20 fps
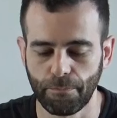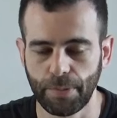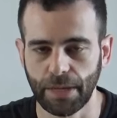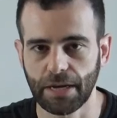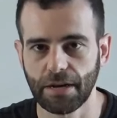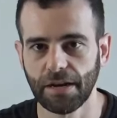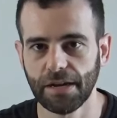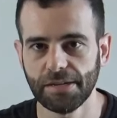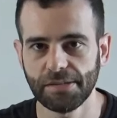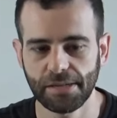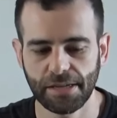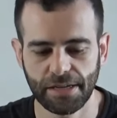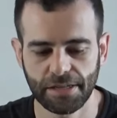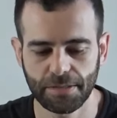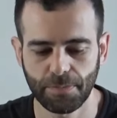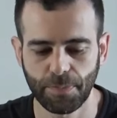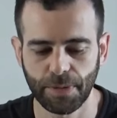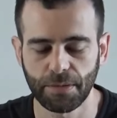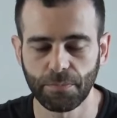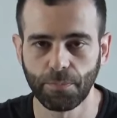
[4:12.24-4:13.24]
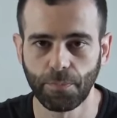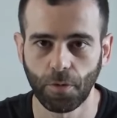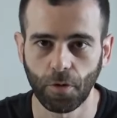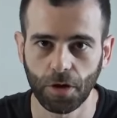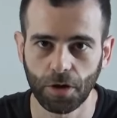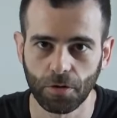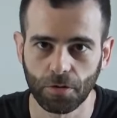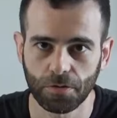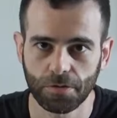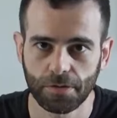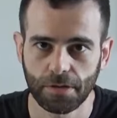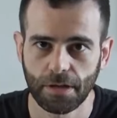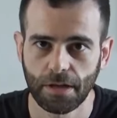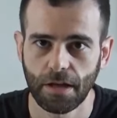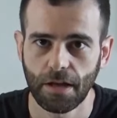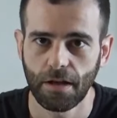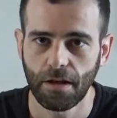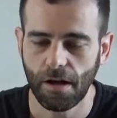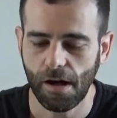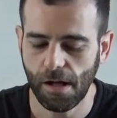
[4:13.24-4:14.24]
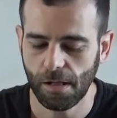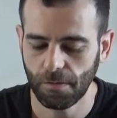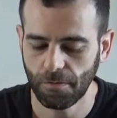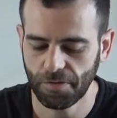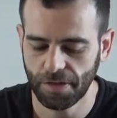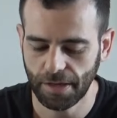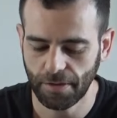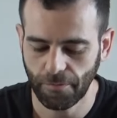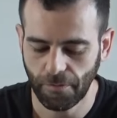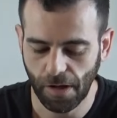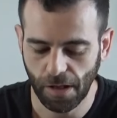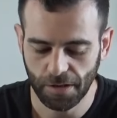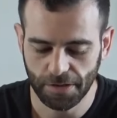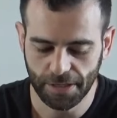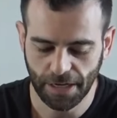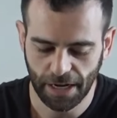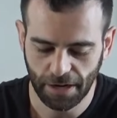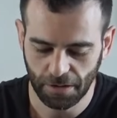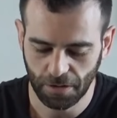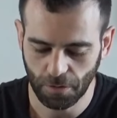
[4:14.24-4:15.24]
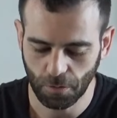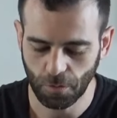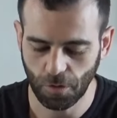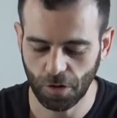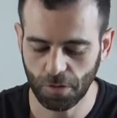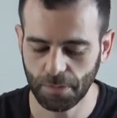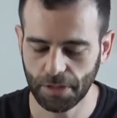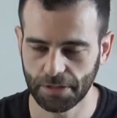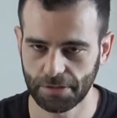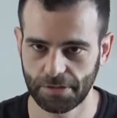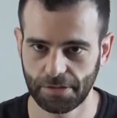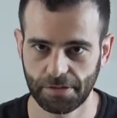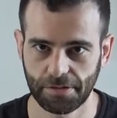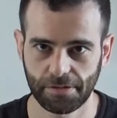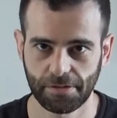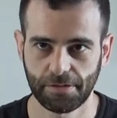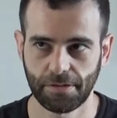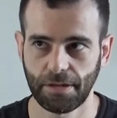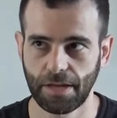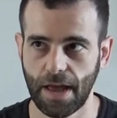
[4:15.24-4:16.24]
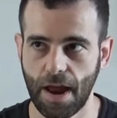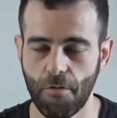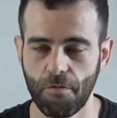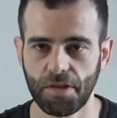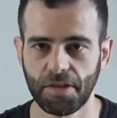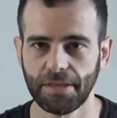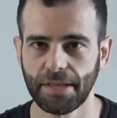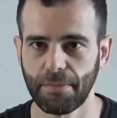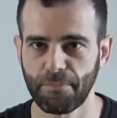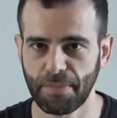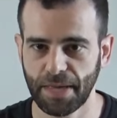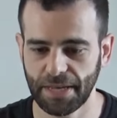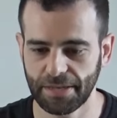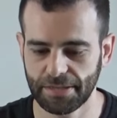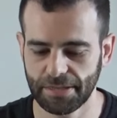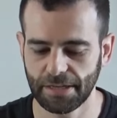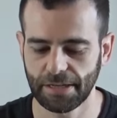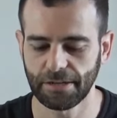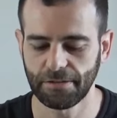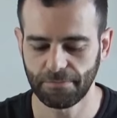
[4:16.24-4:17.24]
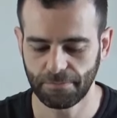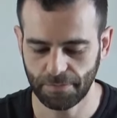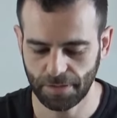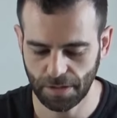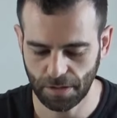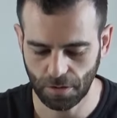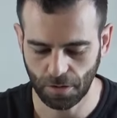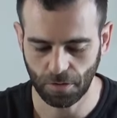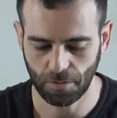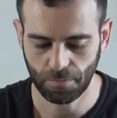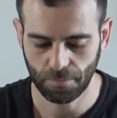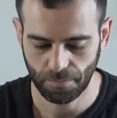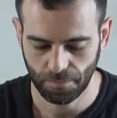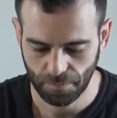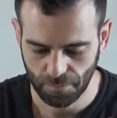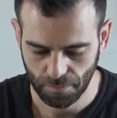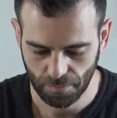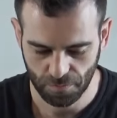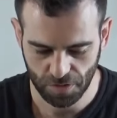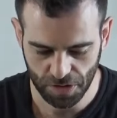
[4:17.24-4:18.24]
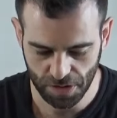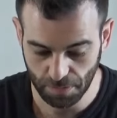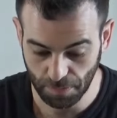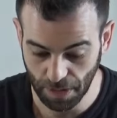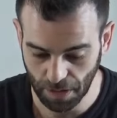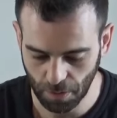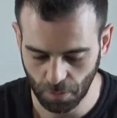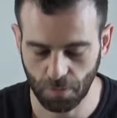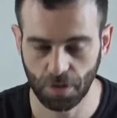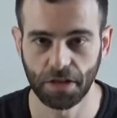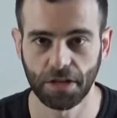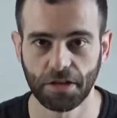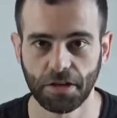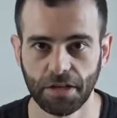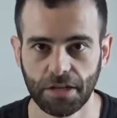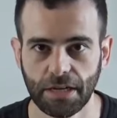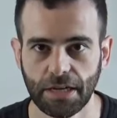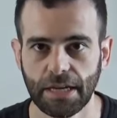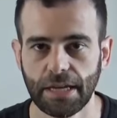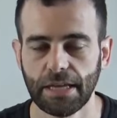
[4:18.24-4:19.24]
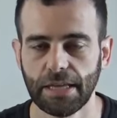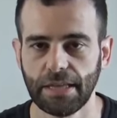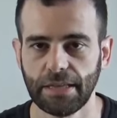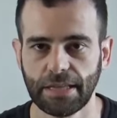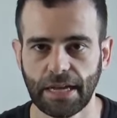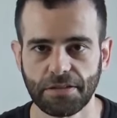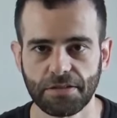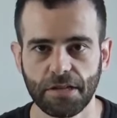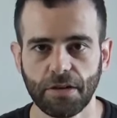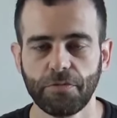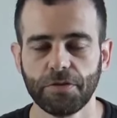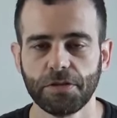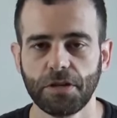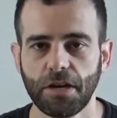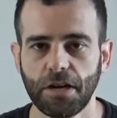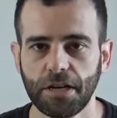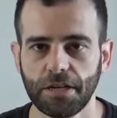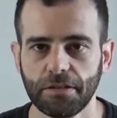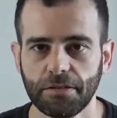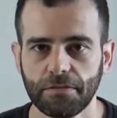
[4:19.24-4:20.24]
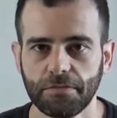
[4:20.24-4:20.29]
Because it's been boiled, all of the volatile aromas, everything that makes it, smell really good, that stuff is gone.